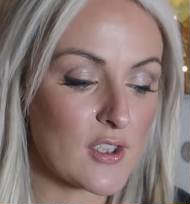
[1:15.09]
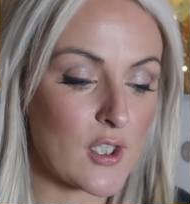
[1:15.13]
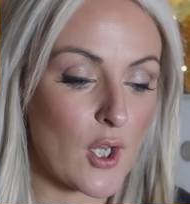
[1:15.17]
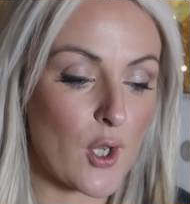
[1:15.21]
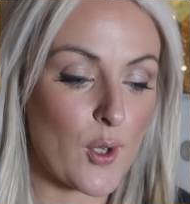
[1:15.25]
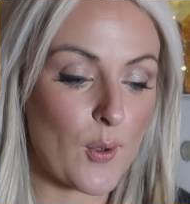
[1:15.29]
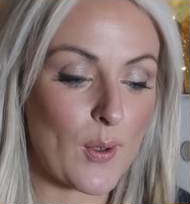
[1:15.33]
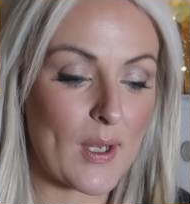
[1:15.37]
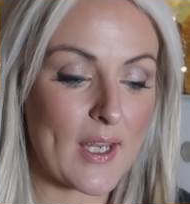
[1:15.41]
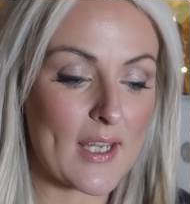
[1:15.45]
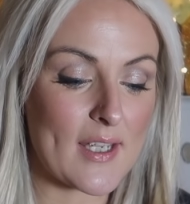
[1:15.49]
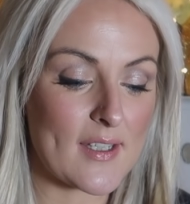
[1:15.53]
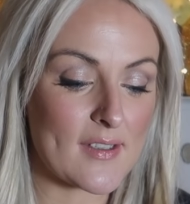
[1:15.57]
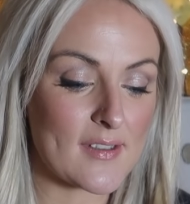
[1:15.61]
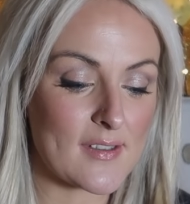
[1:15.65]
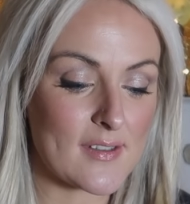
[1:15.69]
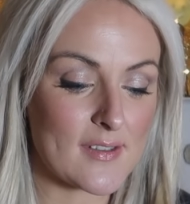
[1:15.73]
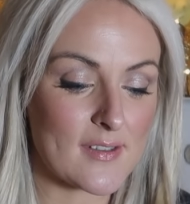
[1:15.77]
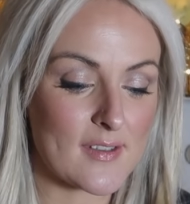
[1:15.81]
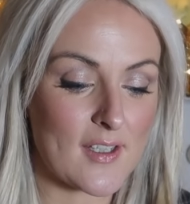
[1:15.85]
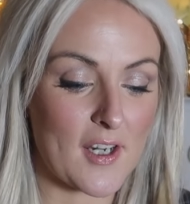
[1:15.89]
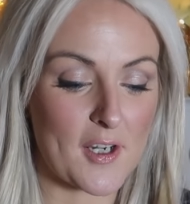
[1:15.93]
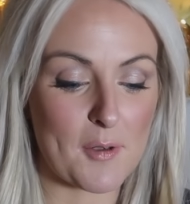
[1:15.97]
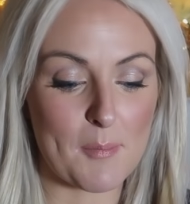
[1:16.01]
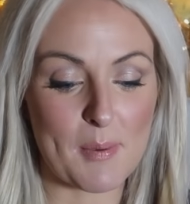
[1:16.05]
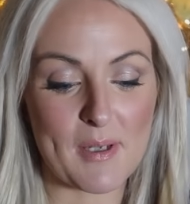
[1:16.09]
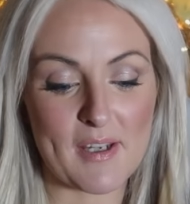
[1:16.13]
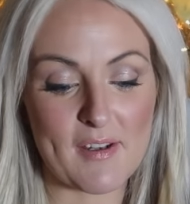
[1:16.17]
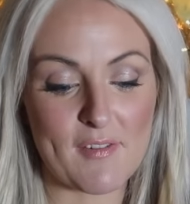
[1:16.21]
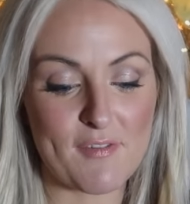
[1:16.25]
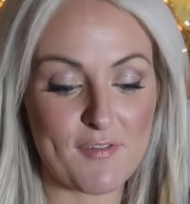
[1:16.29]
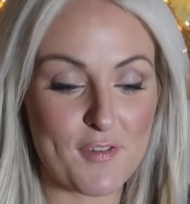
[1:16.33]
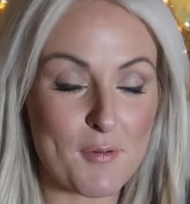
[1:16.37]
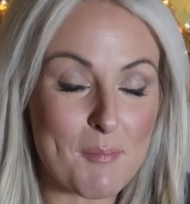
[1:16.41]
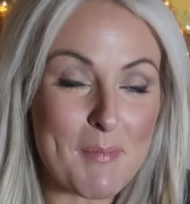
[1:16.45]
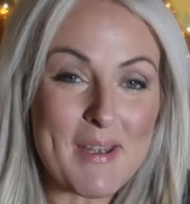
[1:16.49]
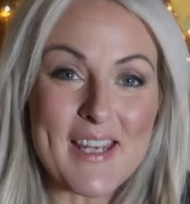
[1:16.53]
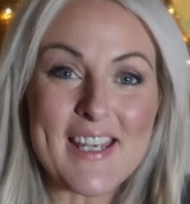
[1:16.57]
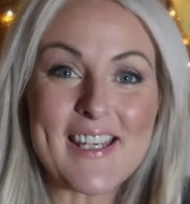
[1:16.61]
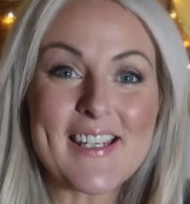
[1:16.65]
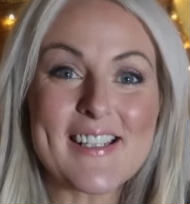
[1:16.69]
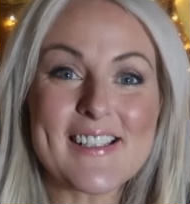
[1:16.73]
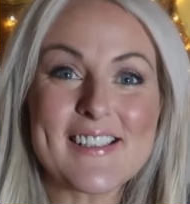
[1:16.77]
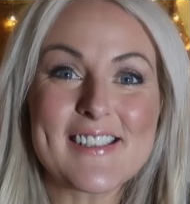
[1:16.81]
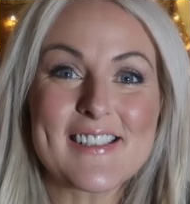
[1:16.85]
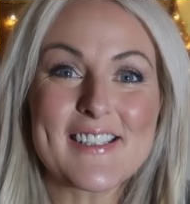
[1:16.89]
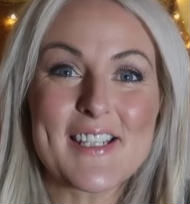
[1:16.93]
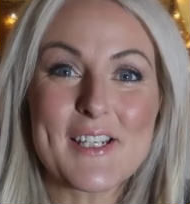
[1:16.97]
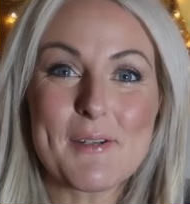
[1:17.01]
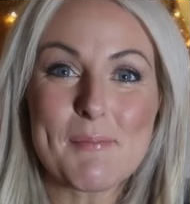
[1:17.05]
So it's going to be, for me,
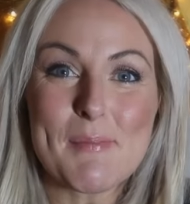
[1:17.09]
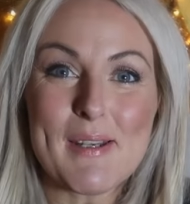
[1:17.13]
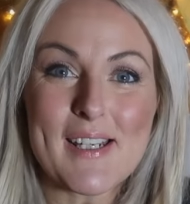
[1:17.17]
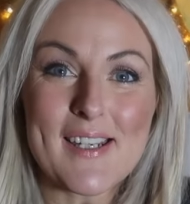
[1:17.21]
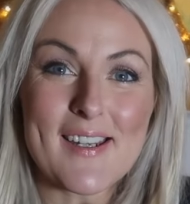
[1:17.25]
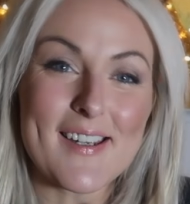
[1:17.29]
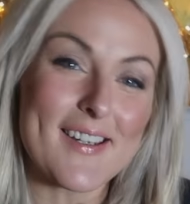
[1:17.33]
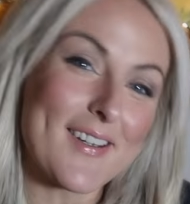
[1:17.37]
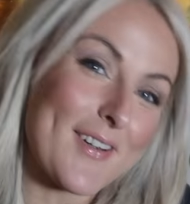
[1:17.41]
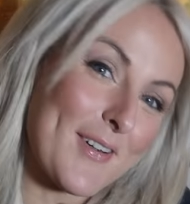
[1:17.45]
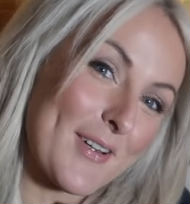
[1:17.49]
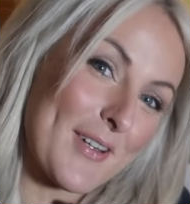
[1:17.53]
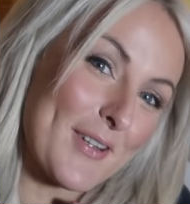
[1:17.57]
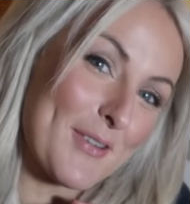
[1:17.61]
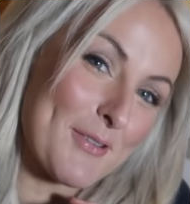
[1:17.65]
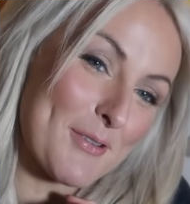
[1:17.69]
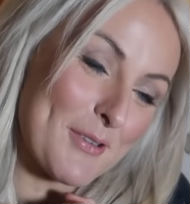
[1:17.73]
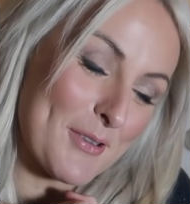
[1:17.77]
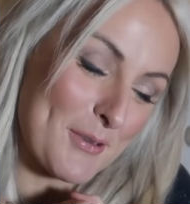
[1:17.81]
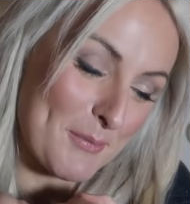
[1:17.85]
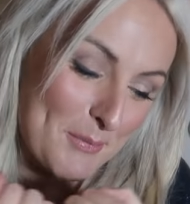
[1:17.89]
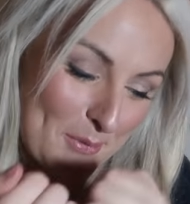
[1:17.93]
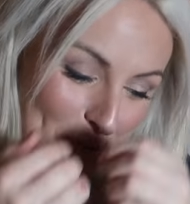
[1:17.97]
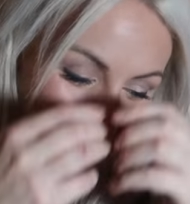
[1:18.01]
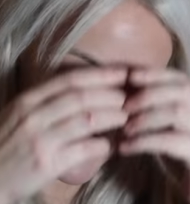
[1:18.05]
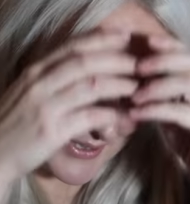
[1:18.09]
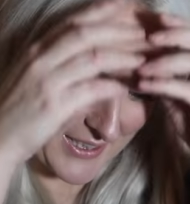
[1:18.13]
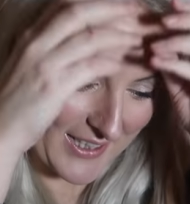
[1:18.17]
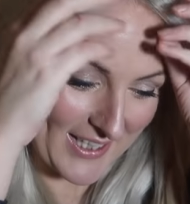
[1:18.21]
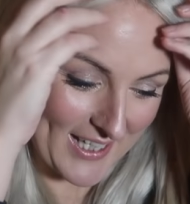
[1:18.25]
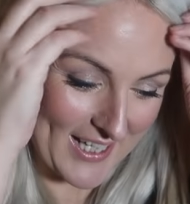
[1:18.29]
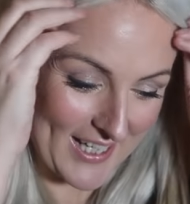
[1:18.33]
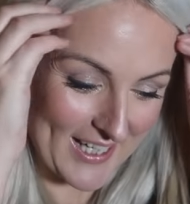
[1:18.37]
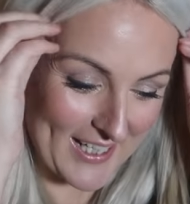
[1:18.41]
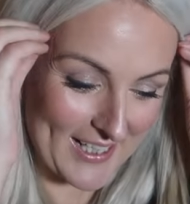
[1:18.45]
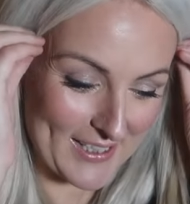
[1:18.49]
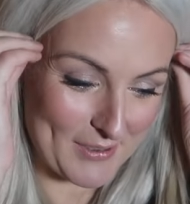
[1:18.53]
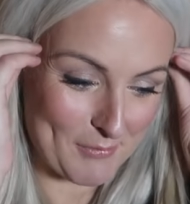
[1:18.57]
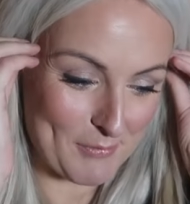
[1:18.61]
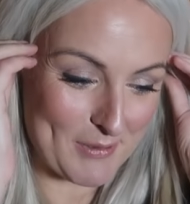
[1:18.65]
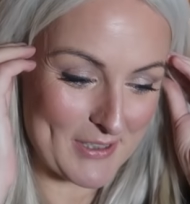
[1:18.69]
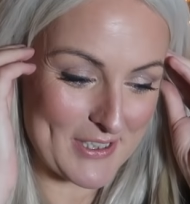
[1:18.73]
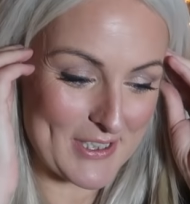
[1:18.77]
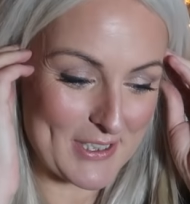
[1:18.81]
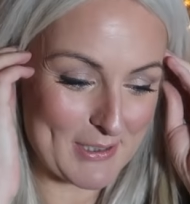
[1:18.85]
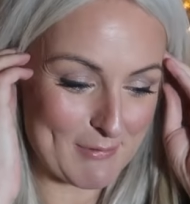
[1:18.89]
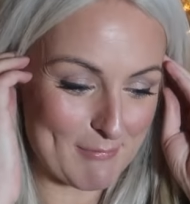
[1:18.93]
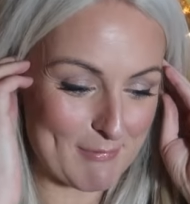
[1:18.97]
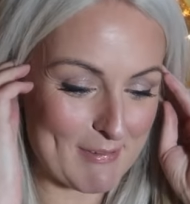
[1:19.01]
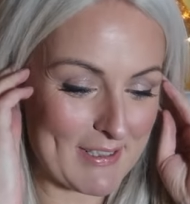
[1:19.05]
it's going to be like going through them all again,
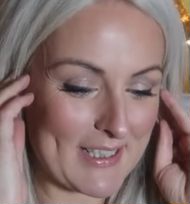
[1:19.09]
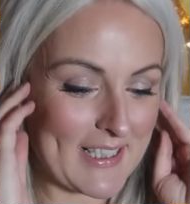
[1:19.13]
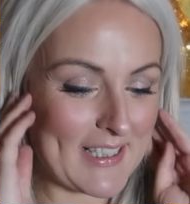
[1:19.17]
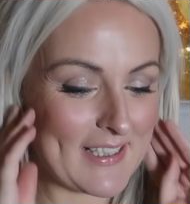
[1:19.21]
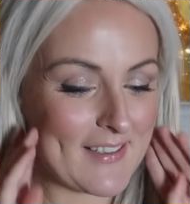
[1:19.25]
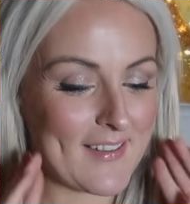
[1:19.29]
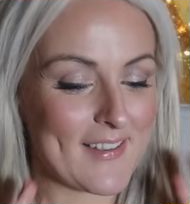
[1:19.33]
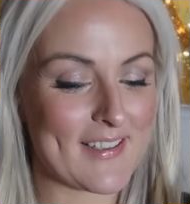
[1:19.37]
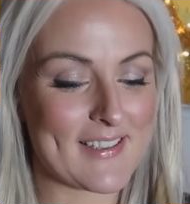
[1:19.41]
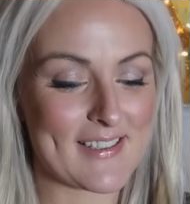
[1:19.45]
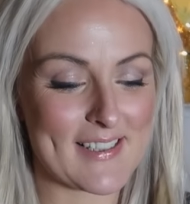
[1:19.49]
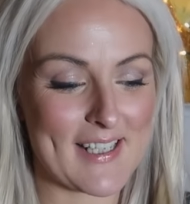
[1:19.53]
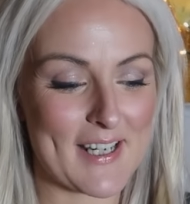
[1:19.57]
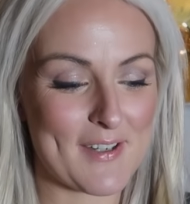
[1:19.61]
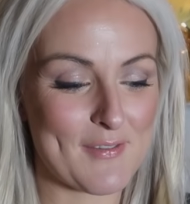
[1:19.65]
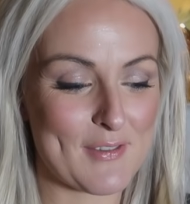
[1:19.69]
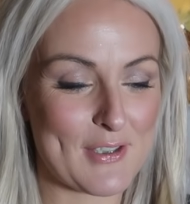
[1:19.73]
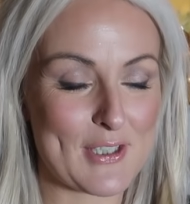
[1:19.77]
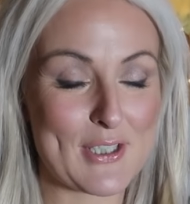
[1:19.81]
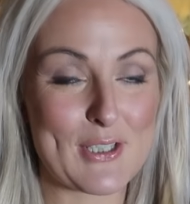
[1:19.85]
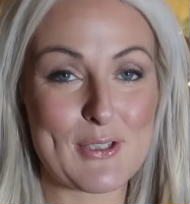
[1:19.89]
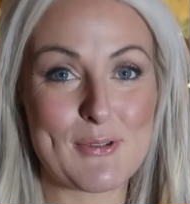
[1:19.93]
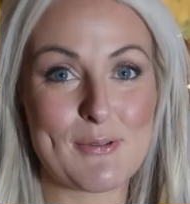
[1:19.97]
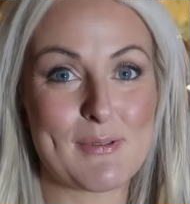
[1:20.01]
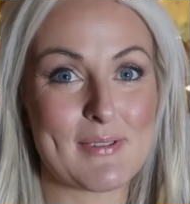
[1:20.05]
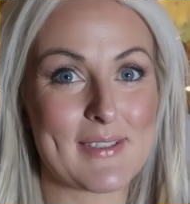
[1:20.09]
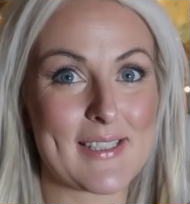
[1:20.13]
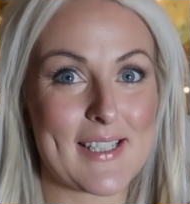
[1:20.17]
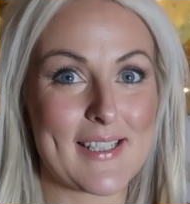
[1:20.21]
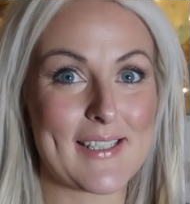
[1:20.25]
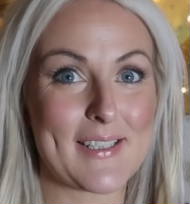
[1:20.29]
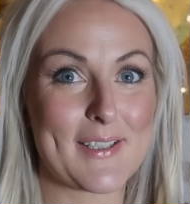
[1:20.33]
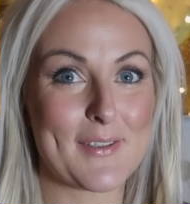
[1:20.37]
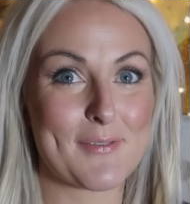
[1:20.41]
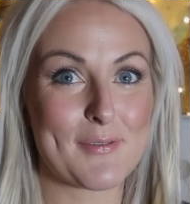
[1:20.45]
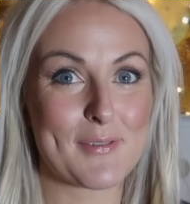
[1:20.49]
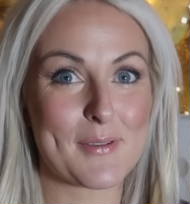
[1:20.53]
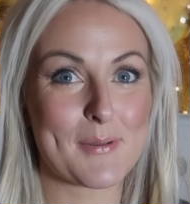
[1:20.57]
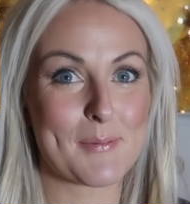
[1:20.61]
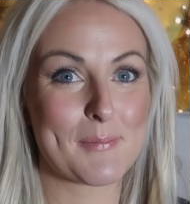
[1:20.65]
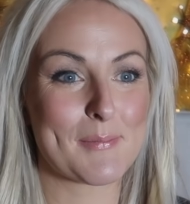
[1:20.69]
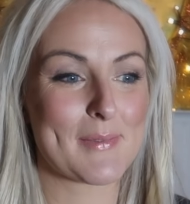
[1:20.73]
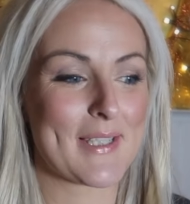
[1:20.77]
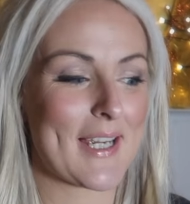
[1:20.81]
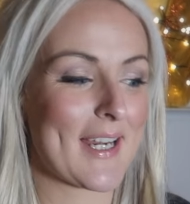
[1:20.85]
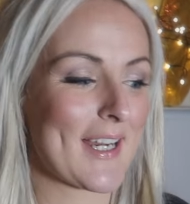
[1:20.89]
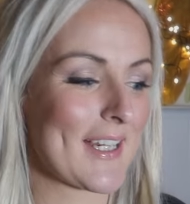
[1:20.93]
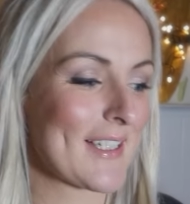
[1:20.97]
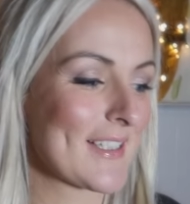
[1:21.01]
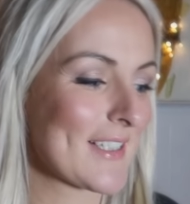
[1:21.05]
which is really nice. I haven't used any of them
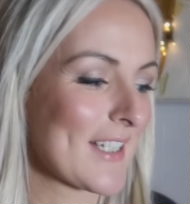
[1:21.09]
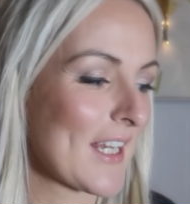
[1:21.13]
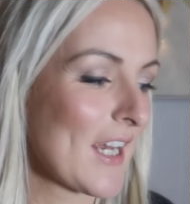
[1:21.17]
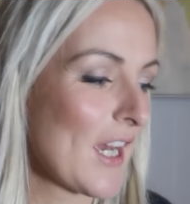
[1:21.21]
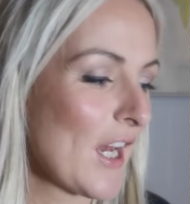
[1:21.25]
yet.